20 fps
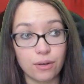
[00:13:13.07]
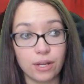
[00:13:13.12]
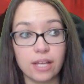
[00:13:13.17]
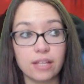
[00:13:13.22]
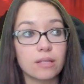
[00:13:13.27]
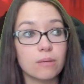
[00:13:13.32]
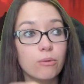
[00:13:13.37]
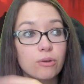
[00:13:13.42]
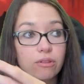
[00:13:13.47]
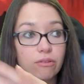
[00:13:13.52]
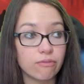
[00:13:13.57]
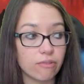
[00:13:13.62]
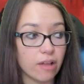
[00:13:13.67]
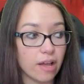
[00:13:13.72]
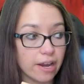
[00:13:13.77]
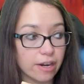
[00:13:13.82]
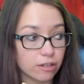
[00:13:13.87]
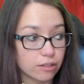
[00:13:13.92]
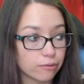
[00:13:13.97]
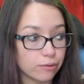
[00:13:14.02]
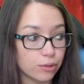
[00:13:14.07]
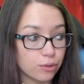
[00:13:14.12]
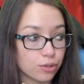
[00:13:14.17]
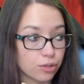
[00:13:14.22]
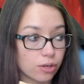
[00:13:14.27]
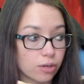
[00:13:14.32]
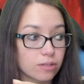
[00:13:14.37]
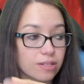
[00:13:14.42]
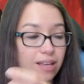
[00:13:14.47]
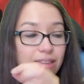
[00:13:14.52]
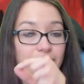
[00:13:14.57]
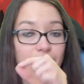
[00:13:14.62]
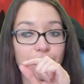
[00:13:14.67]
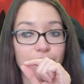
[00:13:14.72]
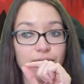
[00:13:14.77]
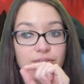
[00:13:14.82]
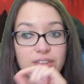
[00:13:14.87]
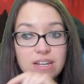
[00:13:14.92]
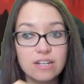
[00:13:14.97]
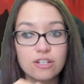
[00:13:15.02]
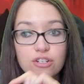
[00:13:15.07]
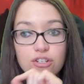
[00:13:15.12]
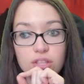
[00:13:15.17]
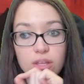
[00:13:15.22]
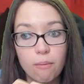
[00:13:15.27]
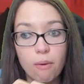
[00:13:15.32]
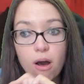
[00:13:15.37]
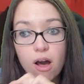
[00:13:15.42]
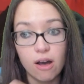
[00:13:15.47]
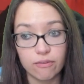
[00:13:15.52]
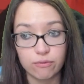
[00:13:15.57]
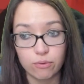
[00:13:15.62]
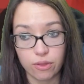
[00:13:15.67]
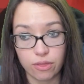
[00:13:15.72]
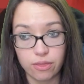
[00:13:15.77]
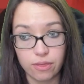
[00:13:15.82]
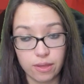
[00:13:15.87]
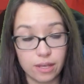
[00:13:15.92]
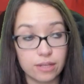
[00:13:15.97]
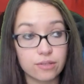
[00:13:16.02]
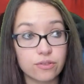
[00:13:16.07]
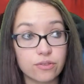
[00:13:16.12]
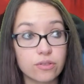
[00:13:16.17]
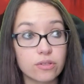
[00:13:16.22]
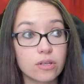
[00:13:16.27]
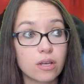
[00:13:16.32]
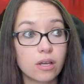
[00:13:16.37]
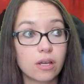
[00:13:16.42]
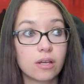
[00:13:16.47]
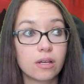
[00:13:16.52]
hit them with the flyer a few turns, and then finish them off with this.